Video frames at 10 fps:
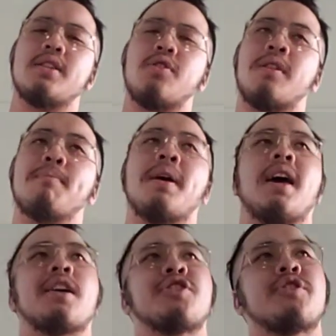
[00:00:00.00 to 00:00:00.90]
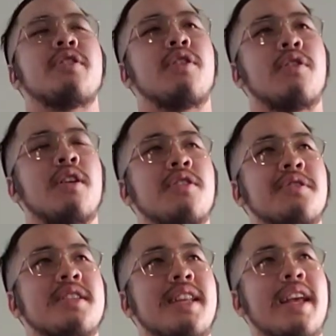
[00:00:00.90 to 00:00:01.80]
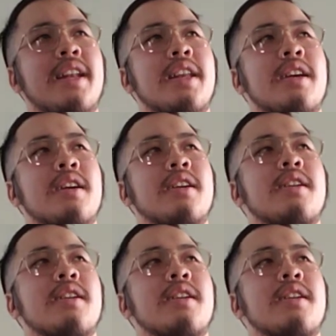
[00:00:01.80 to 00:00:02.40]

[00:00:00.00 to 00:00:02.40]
your compassion, your understanding.